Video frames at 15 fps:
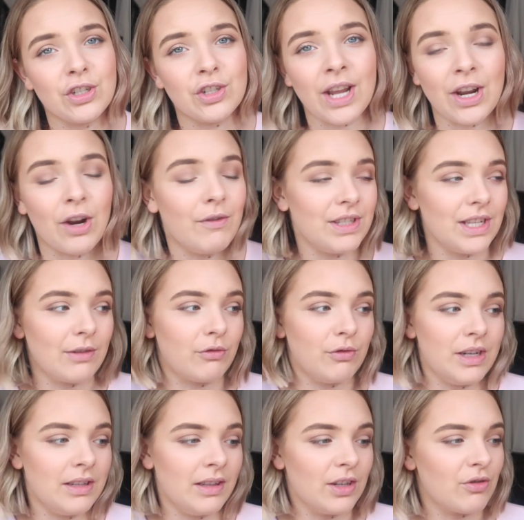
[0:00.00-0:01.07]
I just cannot resist
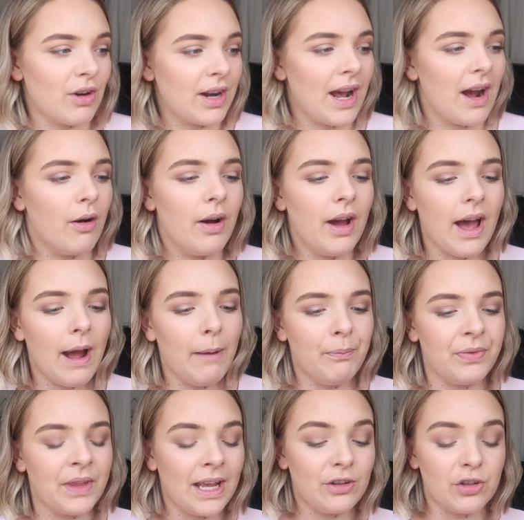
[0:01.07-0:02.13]
reading this right now.
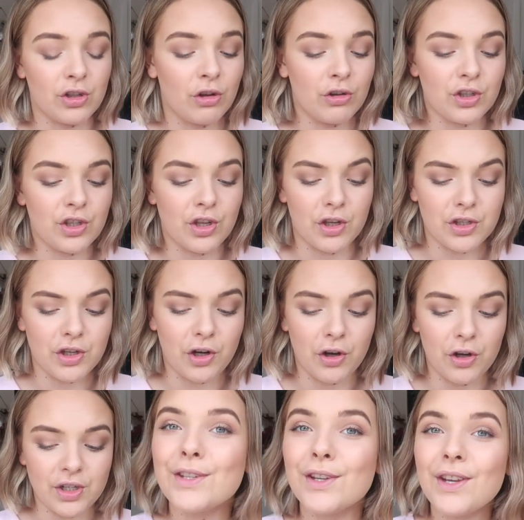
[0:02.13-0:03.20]
Um it just looks so so
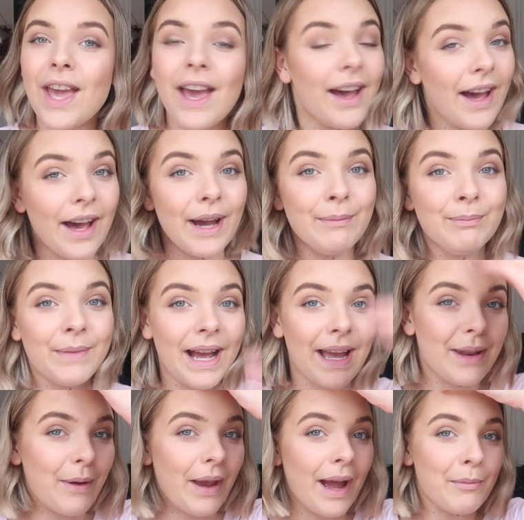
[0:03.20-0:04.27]
good. So yeah, um
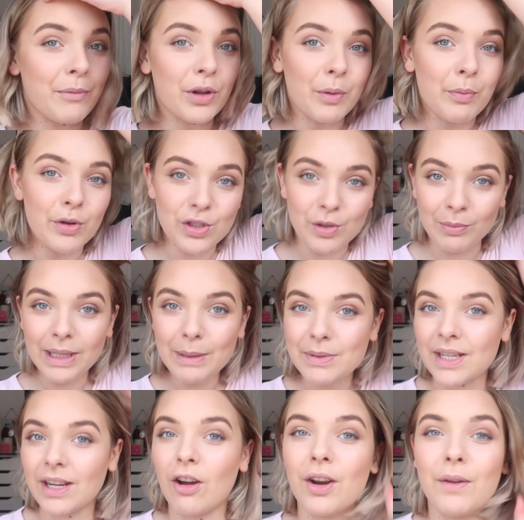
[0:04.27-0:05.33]
anyway, I'm gonna put some
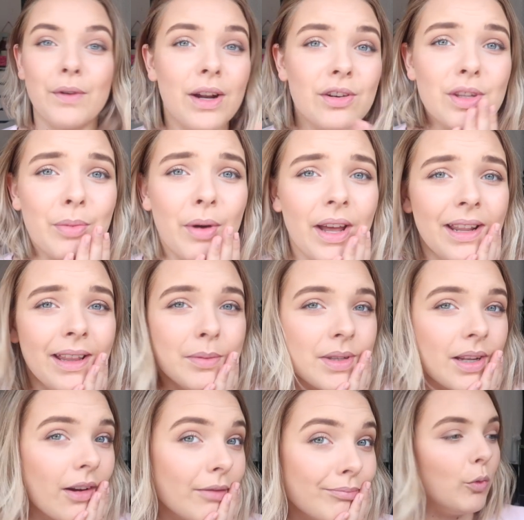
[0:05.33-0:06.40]
lipstick on. I've not actually put any
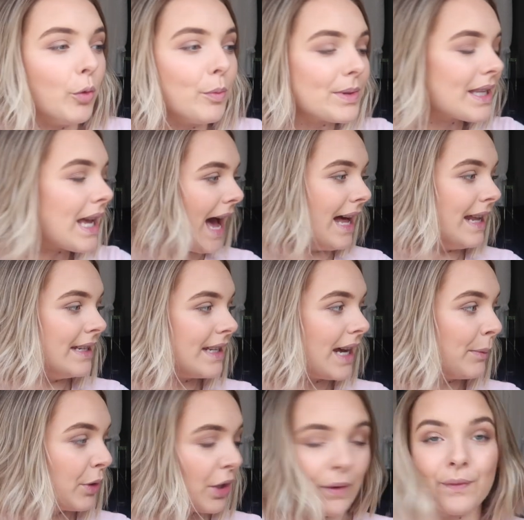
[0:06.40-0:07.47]
lipstick on, whoops, and
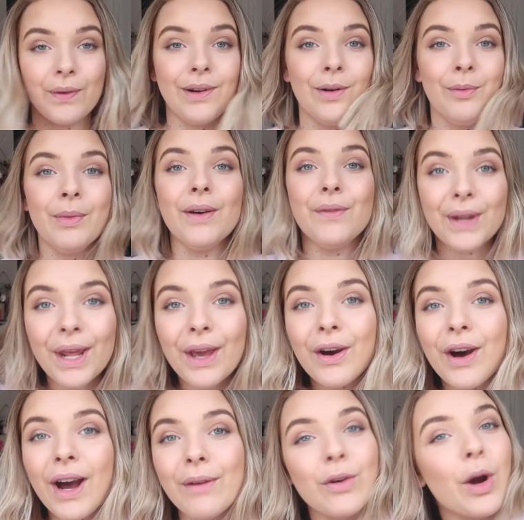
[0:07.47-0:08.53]
I'm gonna film a video.
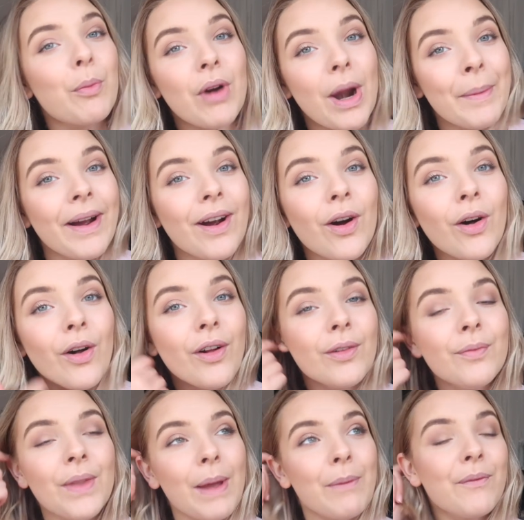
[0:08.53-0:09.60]
I've got a Primark haul
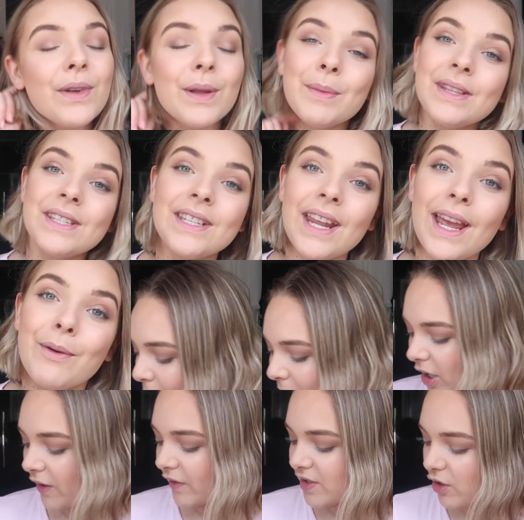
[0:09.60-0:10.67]
that I'm filming today. Oh my
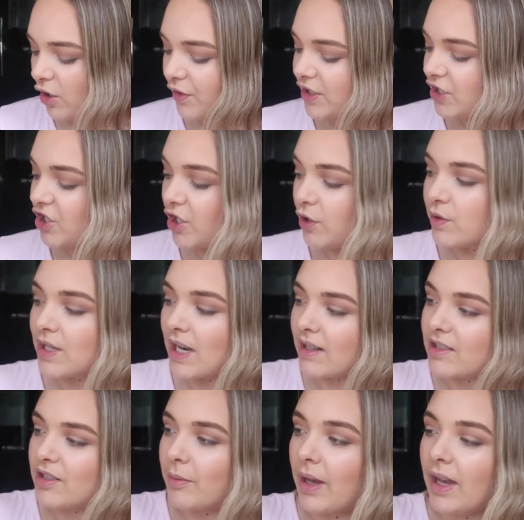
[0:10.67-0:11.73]
god, I've still got these shoes
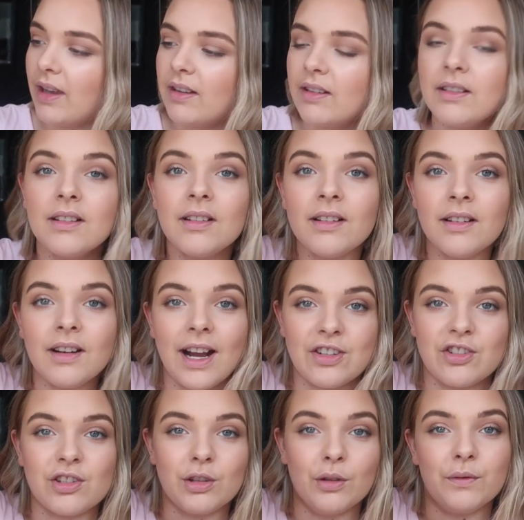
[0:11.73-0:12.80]
next to me. I
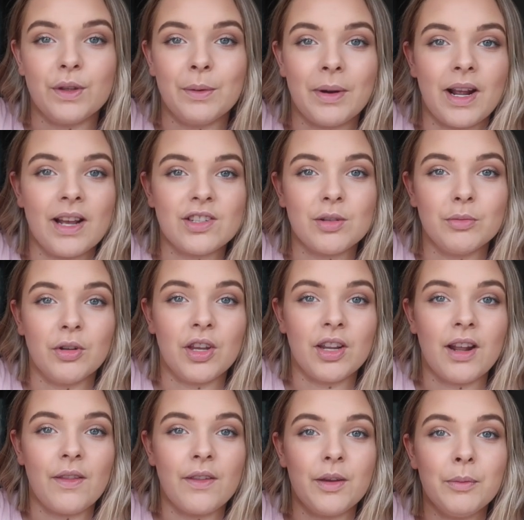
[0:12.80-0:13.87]
just love them, I can't stop looking
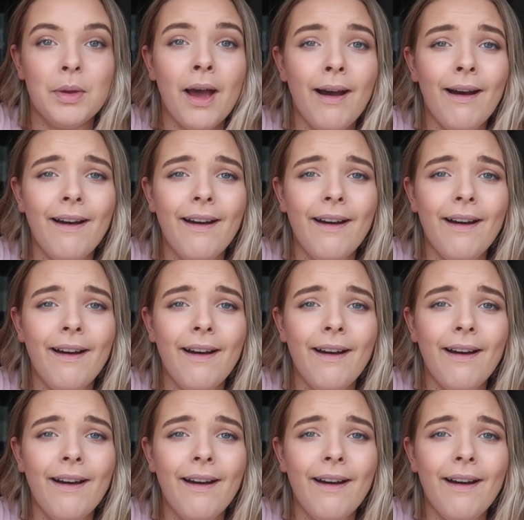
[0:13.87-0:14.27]
at them.